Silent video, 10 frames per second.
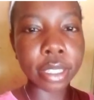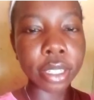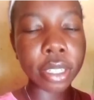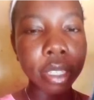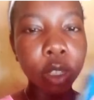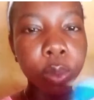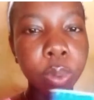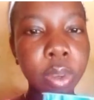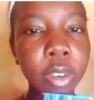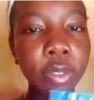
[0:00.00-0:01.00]
use it to
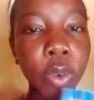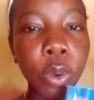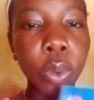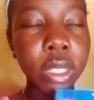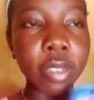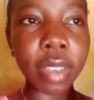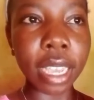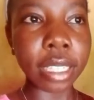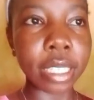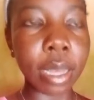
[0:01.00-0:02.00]
prepare for whatever
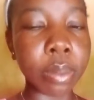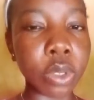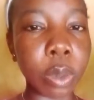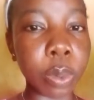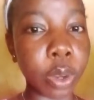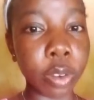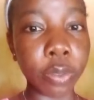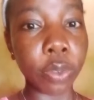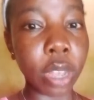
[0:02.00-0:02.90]
exams you're preparing for,